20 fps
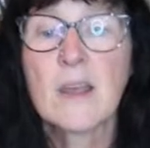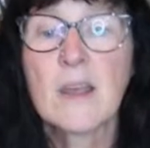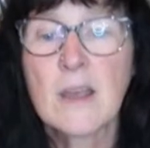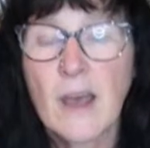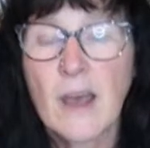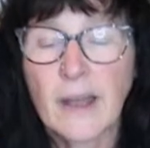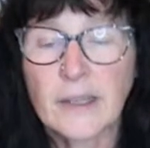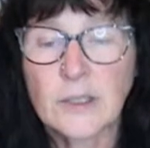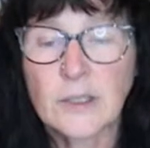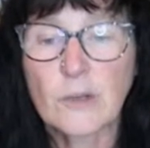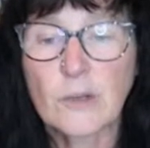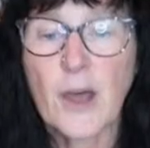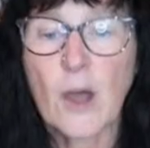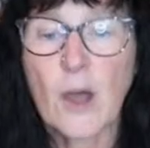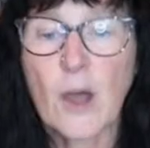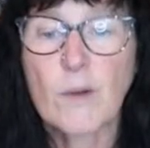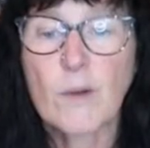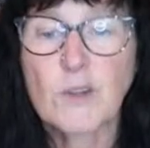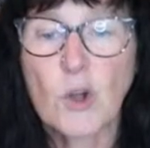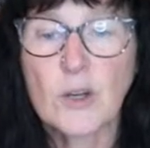and
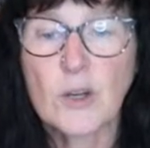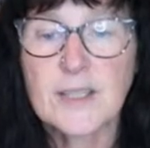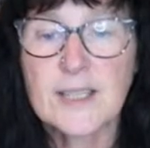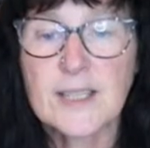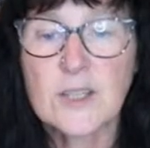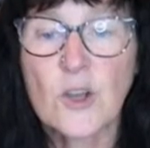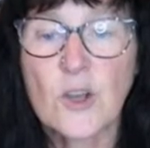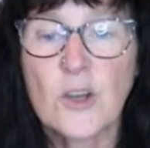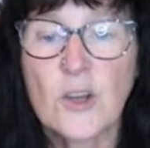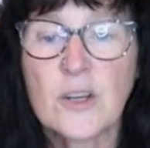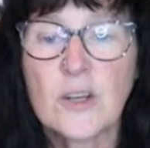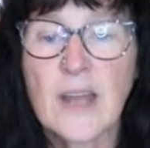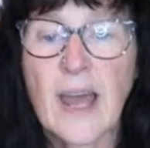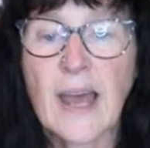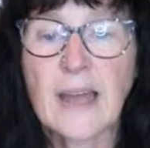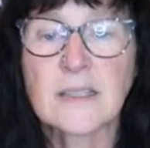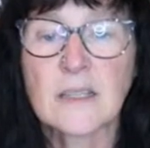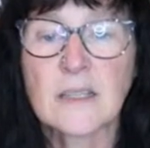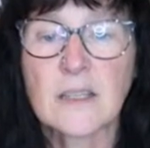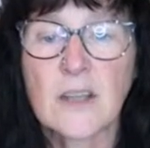although of concern
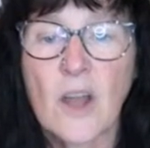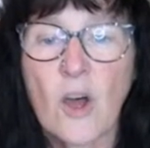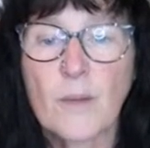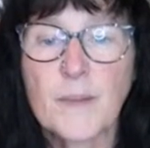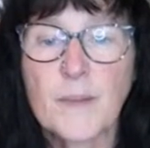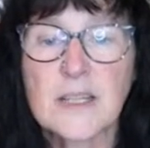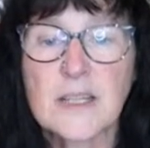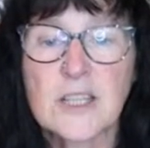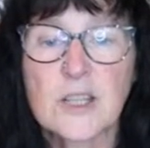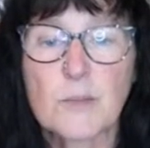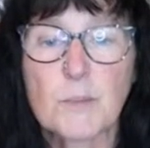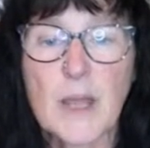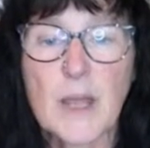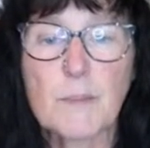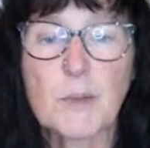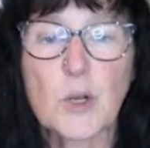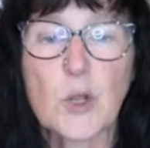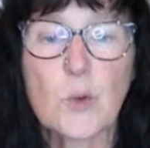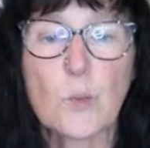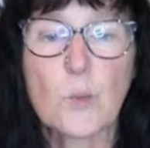and alarming to the
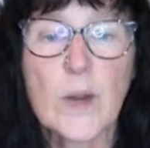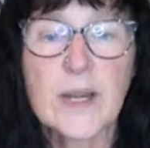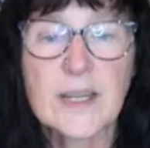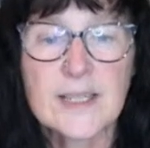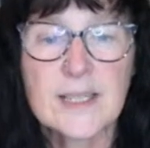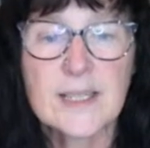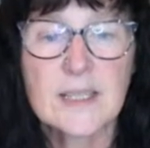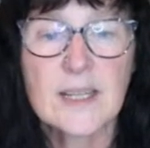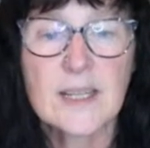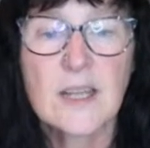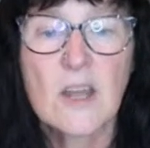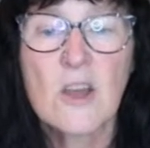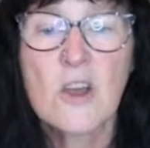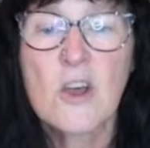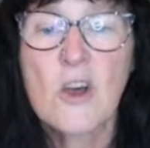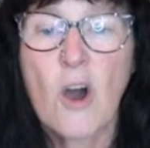people who witnessed it,